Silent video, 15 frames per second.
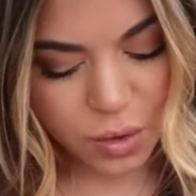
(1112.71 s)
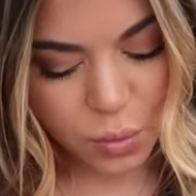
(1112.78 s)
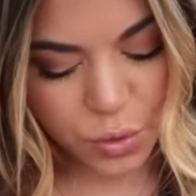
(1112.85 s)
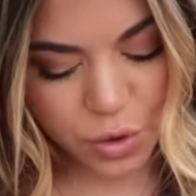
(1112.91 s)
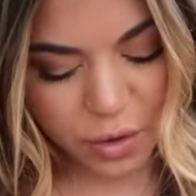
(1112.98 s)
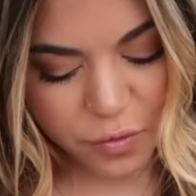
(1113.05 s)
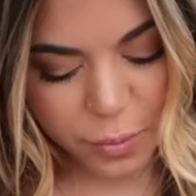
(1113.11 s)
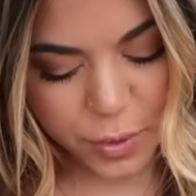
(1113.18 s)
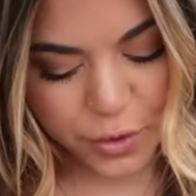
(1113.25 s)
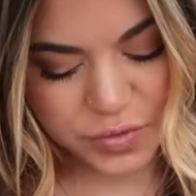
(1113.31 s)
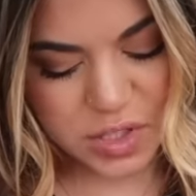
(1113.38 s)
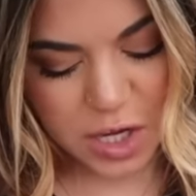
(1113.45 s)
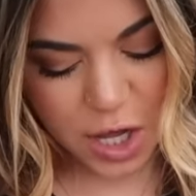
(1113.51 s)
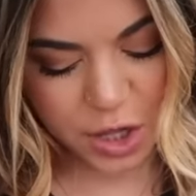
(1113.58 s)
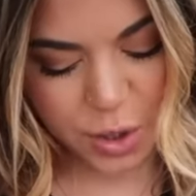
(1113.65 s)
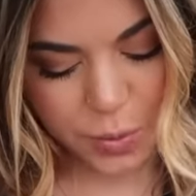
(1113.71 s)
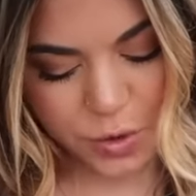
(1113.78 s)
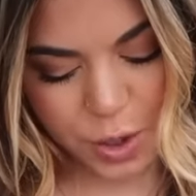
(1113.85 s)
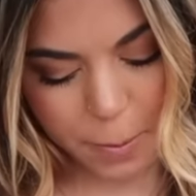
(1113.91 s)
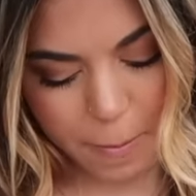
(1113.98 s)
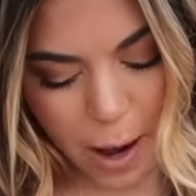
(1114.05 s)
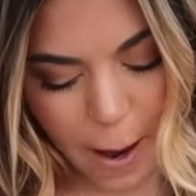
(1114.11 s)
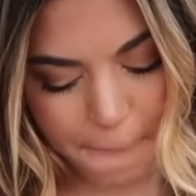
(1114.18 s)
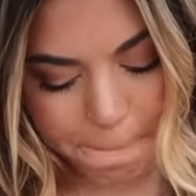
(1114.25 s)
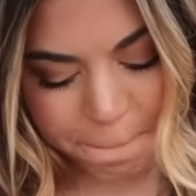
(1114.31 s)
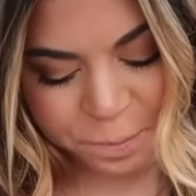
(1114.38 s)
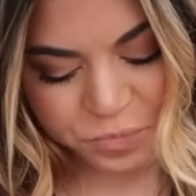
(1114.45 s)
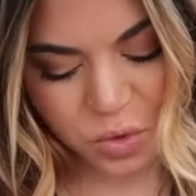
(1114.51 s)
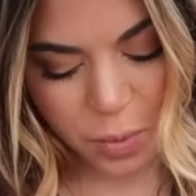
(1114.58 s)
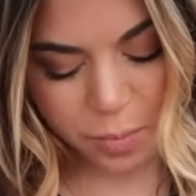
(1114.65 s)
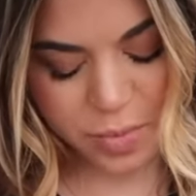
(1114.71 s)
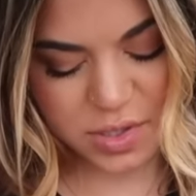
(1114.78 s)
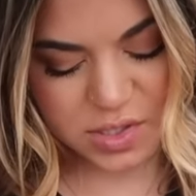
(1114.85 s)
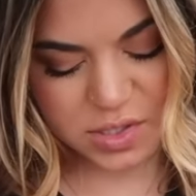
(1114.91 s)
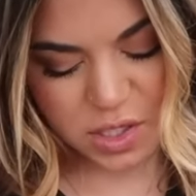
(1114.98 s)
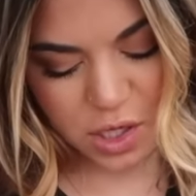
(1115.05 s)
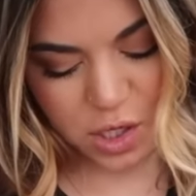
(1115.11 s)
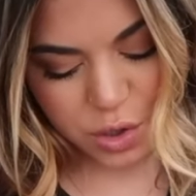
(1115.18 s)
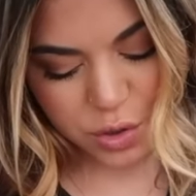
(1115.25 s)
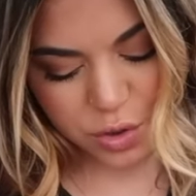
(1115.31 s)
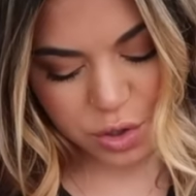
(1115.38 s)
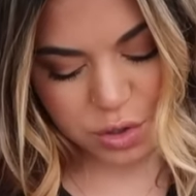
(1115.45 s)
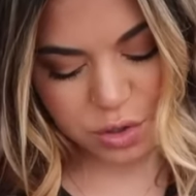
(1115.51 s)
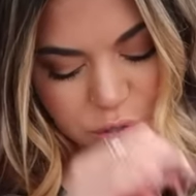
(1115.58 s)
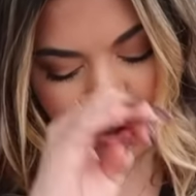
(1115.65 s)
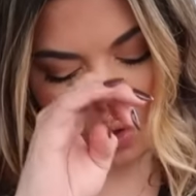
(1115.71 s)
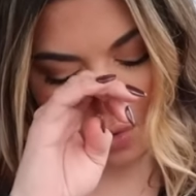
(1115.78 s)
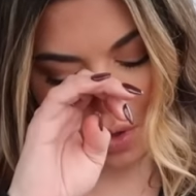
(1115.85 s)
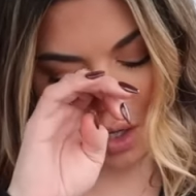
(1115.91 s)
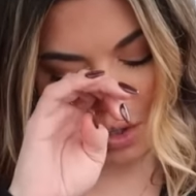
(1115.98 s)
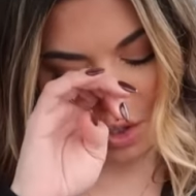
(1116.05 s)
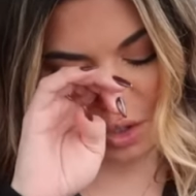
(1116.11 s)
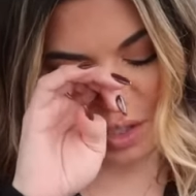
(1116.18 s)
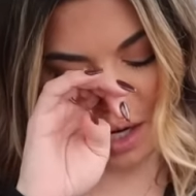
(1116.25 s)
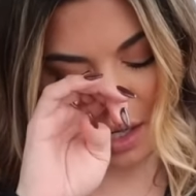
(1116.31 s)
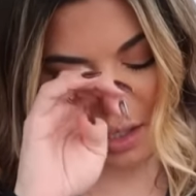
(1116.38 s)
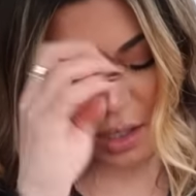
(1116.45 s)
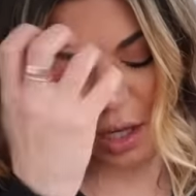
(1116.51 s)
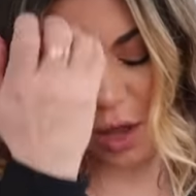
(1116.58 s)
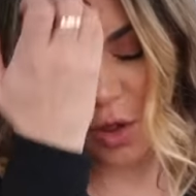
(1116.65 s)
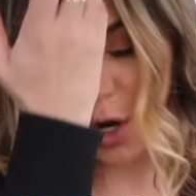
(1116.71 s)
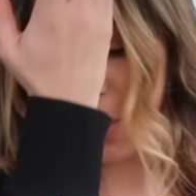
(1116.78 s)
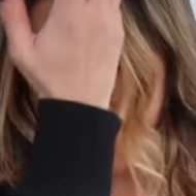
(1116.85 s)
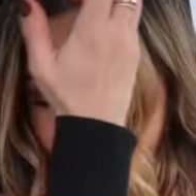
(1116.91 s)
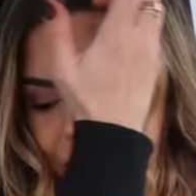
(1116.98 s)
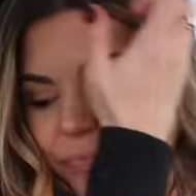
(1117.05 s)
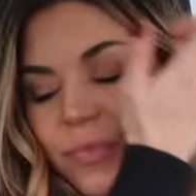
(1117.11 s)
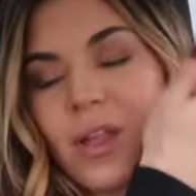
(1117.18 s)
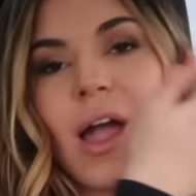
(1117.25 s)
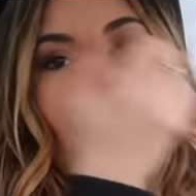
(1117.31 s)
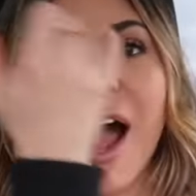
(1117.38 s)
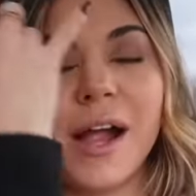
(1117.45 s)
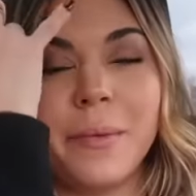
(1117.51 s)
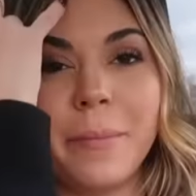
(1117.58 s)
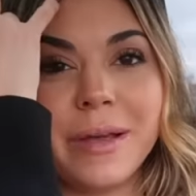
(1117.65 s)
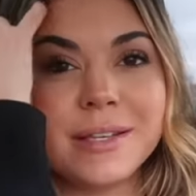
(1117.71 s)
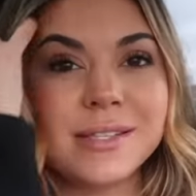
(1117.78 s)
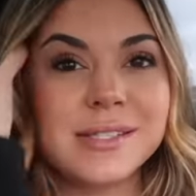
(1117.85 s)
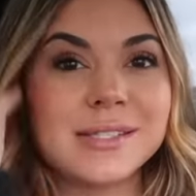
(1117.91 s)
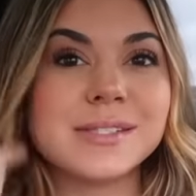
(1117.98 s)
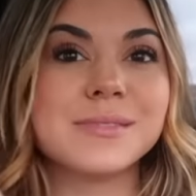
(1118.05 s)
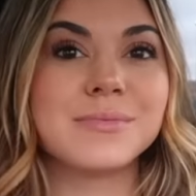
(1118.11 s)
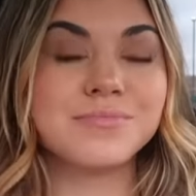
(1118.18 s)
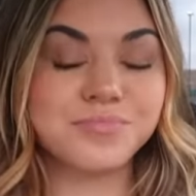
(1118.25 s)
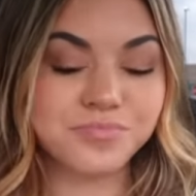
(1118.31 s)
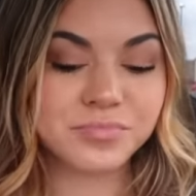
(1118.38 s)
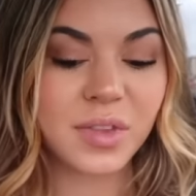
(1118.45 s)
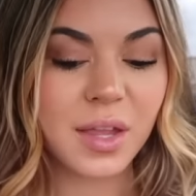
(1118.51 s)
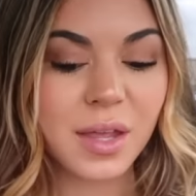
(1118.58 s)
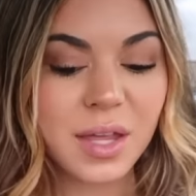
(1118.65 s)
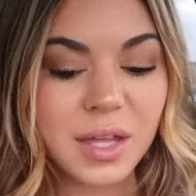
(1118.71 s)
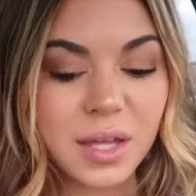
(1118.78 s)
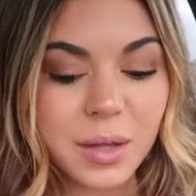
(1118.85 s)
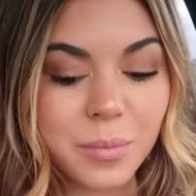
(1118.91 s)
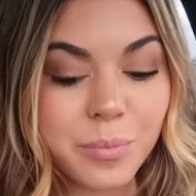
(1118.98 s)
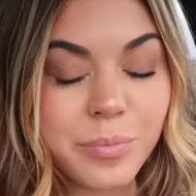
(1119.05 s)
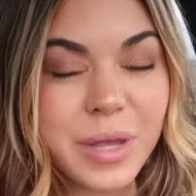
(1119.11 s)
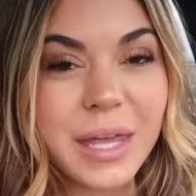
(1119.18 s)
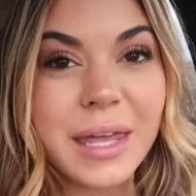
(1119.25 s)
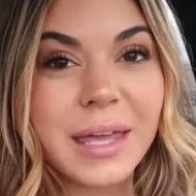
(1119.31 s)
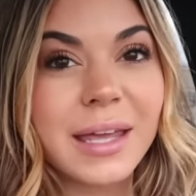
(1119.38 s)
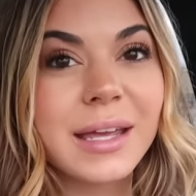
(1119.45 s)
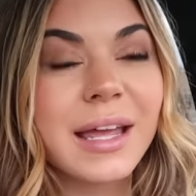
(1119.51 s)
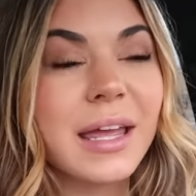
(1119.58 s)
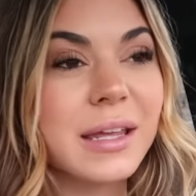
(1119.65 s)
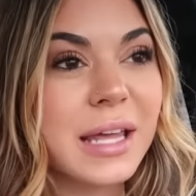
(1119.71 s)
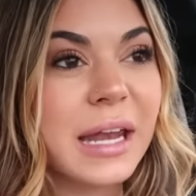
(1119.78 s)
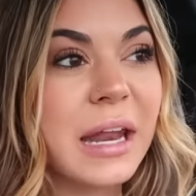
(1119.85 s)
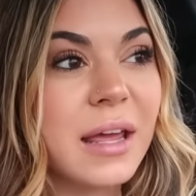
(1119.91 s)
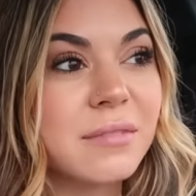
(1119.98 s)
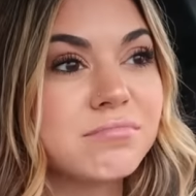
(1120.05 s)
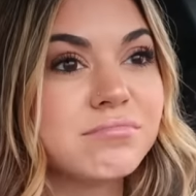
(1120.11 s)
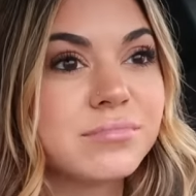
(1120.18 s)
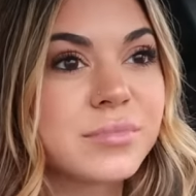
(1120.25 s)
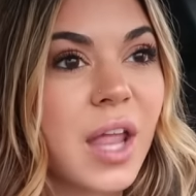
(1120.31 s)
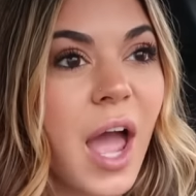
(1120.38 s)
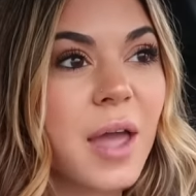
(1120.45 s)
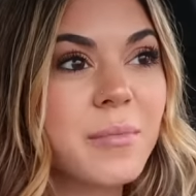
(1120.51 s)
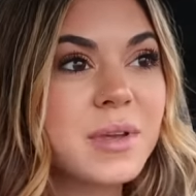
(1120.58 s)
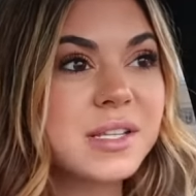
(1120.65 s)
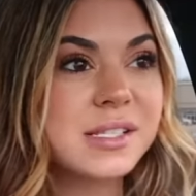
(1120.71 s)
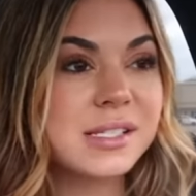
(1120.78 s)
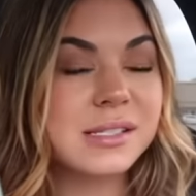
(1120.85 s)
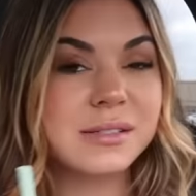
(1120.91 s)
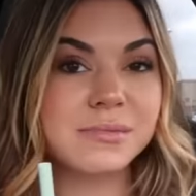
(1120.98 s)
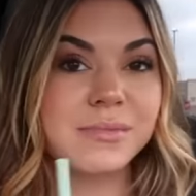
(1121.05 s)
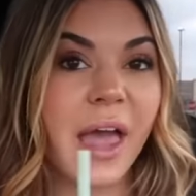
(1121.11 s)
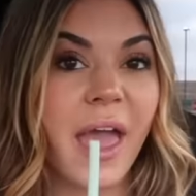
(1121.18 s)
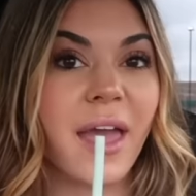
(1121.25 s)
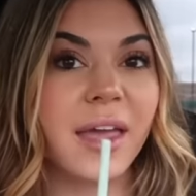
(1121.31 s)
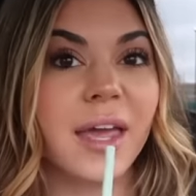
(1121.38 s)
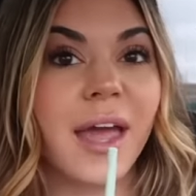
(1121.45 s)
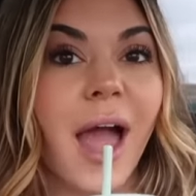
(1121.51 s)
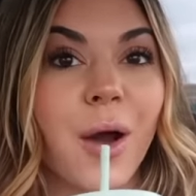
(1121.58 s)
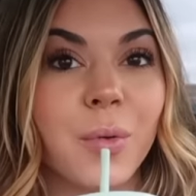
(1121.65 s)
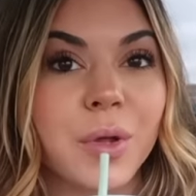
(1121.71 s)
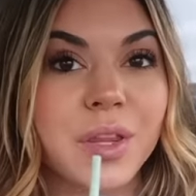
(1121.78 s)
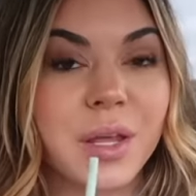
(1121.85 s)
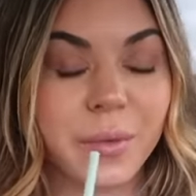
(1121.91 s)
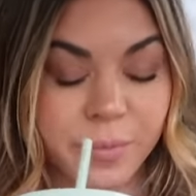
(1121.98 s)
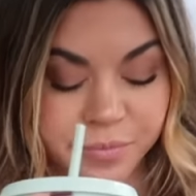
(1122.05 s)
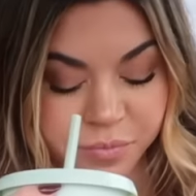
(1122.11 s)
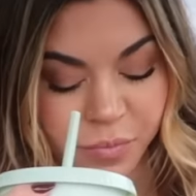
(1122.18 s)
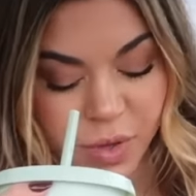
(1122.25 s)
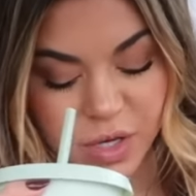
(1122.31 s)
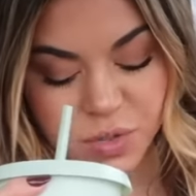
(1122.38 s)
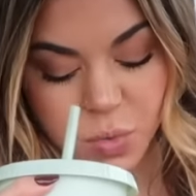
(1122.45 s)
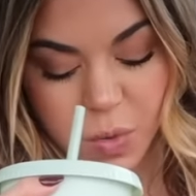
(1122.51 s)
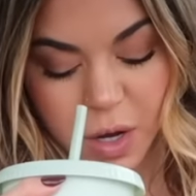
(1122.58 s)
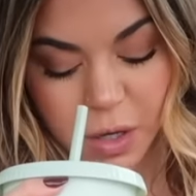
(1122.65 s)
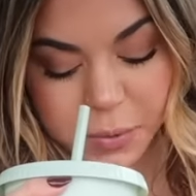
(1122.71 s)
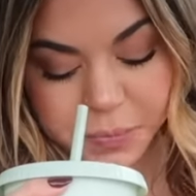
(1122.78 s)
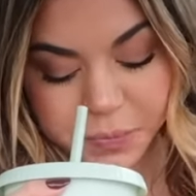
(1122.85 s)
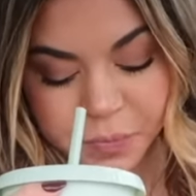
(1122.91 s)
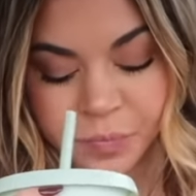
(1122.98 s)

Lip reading: Would you ever move together with your mom? Miss seeing you and your dad together. I miss being in it. I miss hanging out with him as well.